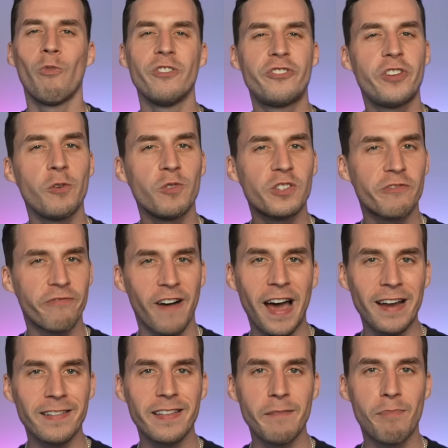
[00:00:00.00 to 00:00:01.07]
When she was
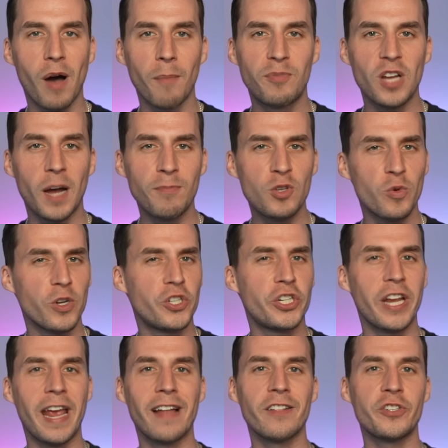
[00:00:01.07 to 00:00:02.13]
finally bumped up to a
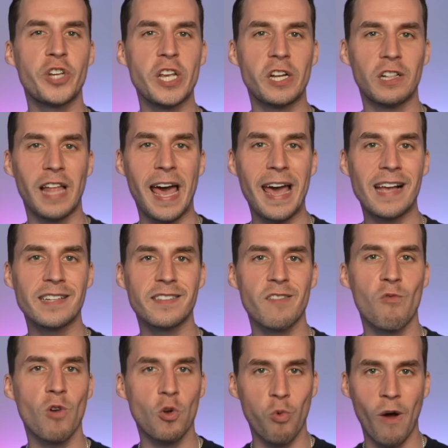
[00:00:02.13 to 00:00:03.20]
challenging class
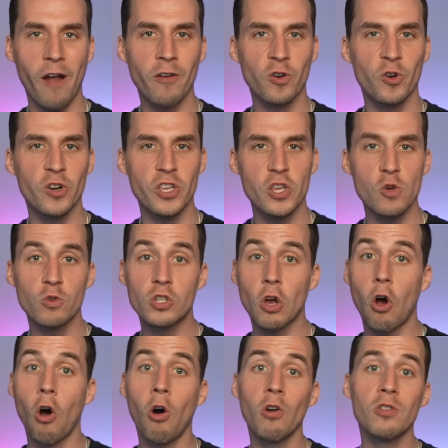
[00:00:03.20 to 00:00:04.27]
that required her to use
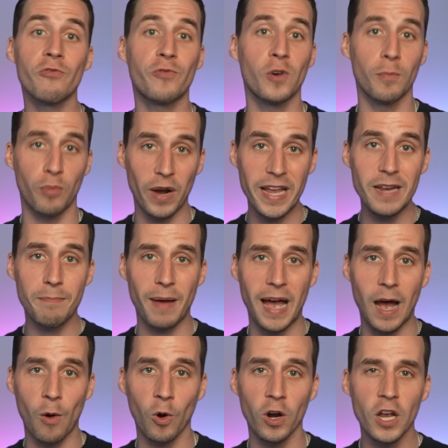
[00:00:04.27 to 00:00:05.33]
all of her brain power,
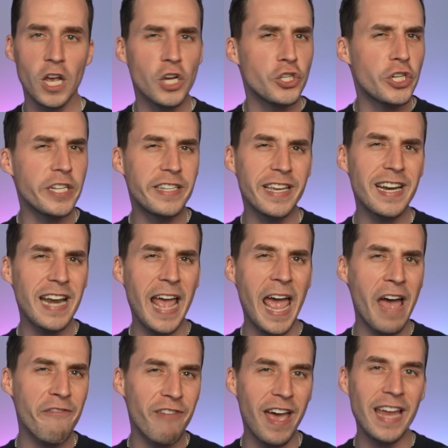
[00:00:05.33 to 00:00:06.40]
she didn't
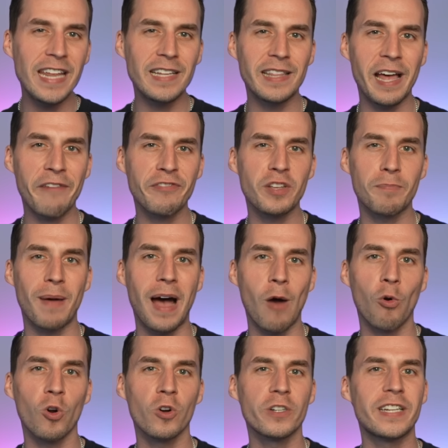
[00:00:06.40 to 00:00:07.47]
have any left to
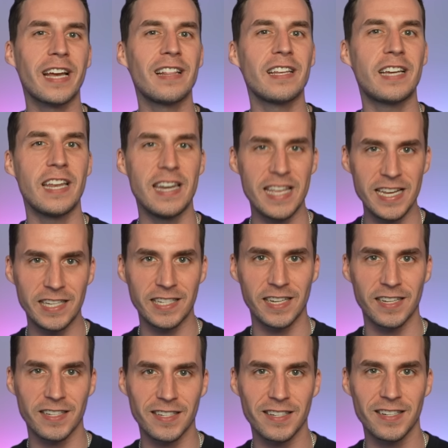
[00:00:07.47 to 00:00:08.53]
power her
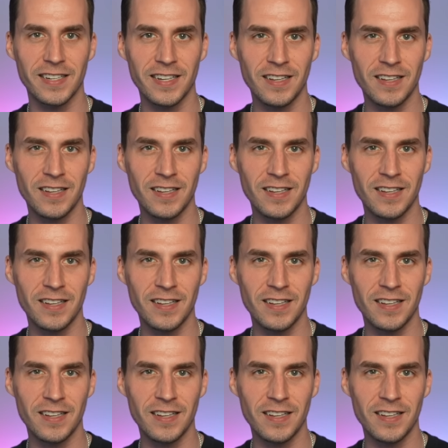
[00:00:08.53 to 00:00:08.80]
telekinesis.